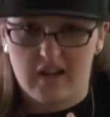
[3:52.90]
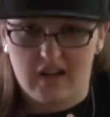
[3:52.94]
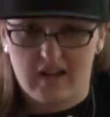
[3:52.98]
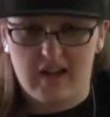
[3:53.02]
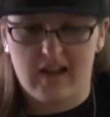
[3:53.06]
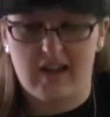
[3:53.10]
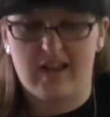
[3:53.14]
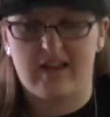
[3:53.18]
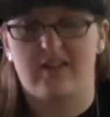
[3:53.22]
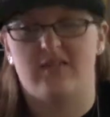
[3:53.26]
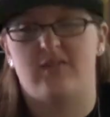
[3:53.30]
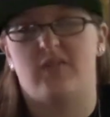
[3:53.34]

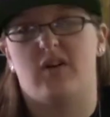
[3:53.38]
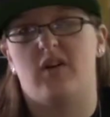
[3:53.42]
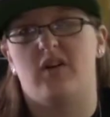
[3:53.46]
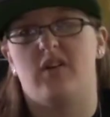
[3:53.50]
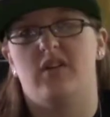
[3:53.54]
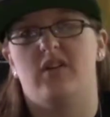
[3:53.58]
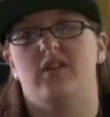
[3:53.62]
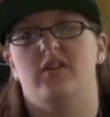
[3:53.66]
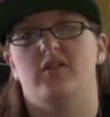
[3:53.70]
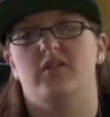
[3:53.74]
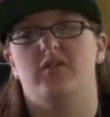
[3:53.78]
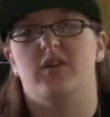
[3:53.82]
out of
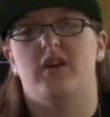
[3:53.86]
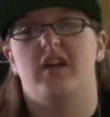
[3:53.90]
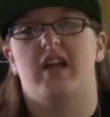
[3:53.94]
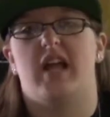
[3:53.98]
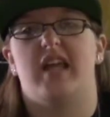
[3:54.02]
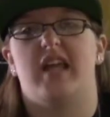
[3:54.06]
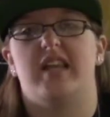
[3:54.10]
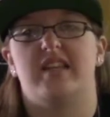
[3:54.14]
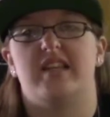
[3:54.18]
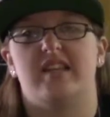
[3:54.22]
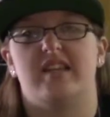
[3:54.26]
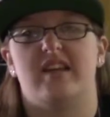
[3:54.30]
all of Red
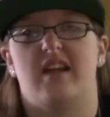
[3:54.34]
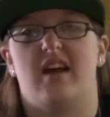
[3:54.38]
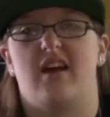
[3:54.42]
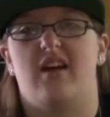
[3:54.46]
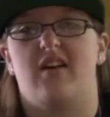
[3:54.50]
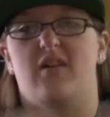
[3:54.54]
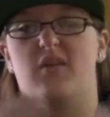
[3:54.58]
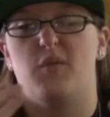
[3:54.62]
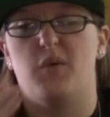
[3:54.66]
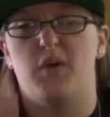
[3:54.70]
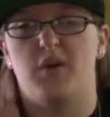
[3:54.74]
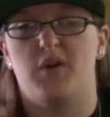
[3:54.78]
Handed
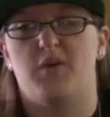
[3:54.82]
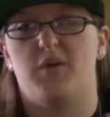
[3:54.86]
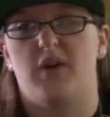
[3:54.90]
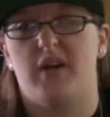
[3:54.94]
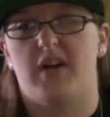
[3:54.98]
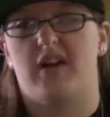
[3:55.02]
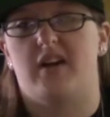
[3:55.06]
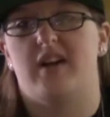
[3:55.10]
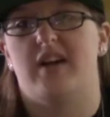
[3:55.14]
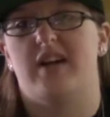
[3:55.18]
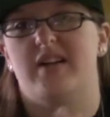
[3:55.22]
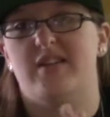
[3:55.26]
Denial,
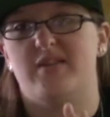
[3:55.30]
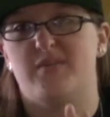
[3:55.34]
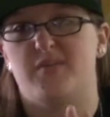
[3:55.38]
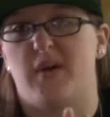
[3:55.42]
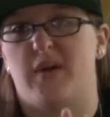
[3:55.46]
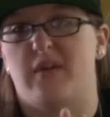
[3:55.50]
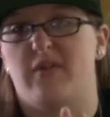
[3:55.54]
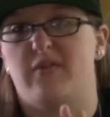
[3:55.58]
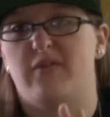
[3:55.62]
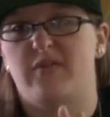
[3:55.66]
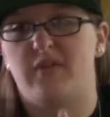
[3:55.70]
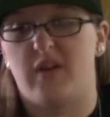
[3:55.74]
Widowmaker is
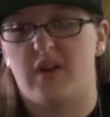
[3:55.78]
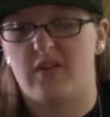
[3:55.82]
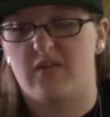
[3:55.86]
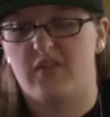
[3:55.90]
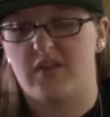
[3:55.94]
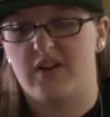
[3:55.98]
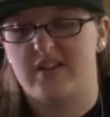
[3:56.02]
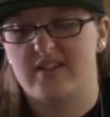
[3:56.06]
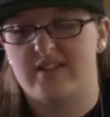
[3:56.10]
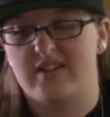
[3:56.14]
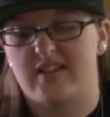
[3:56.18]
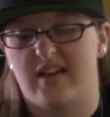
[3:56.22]
my
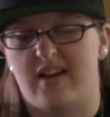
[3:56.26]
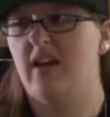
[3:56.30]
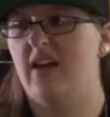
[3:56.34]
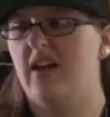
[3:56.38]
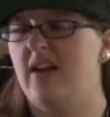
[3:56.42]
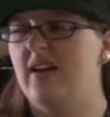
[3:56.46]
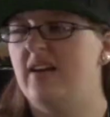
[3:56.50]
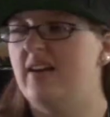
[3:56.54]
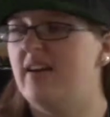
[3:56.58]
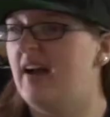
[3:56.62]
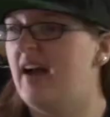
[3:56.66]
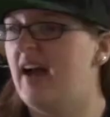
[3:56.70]
favorite. I
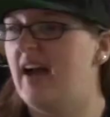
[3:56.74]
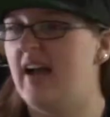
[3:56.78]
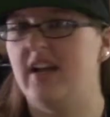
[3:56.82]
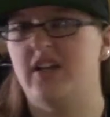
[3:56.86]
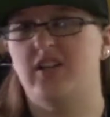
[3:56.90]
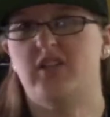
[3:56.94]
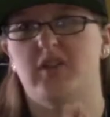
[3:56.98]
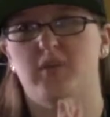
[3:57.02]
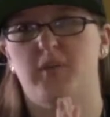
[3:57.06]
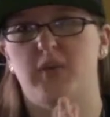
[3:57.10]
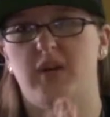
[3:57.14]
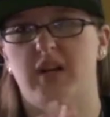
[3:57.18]

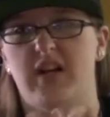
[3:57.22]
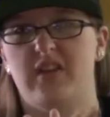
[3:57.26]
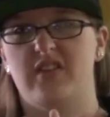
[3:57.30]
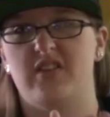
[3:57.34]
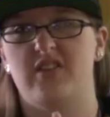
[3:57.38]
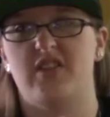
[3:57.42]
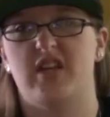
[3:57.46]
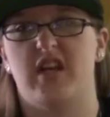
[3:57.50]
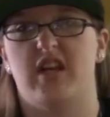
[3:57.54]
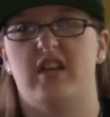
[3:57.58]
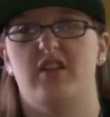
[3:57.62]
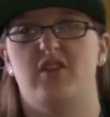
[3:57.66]
actually put out the
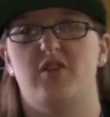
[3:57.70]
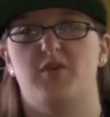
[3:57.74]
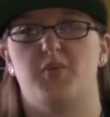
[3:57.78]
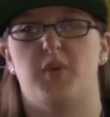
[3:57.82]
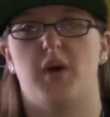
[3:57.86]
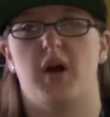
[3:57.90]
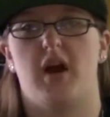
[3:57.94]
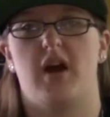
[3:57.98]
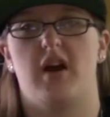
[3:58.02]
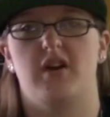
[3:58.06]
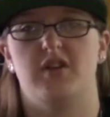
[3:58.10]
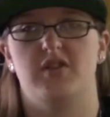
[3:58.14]
challenge
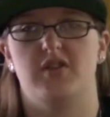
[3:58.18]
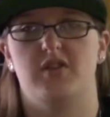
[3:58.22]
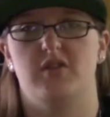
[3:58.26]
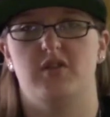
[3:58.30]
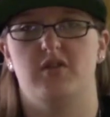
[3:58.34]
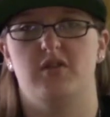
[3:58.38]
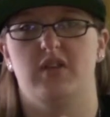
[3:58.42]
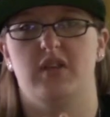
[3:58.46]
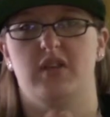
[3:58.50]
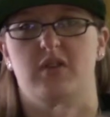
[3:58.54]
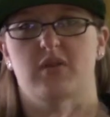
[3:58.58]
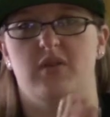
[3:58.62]
prior
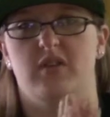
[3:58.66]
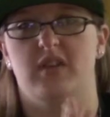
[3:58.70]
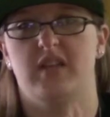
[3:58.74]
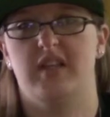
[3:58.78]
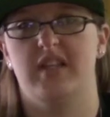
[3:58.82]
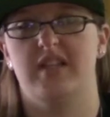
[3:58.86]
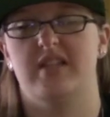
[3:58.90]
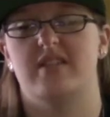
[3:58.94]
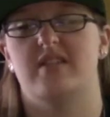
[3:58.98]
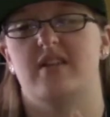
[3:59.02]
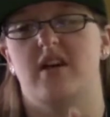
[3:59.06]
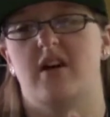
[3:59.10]
to the
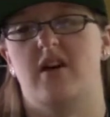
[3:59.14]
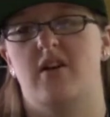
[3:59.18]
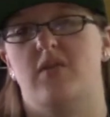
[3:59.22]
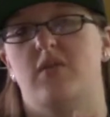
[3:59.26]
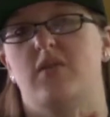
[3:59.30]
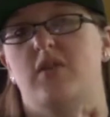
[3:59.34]
release of